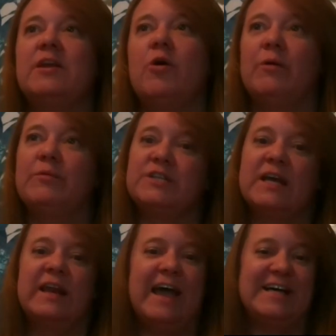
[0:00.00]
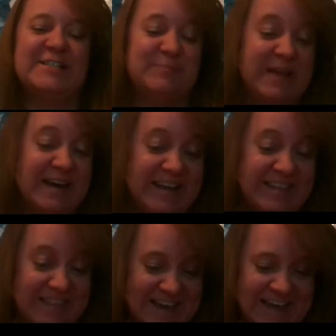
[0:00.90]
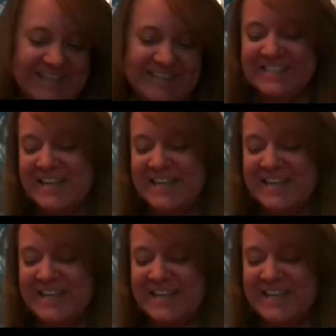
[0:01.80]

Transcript: Oh, I wish I'd asked Mandy this,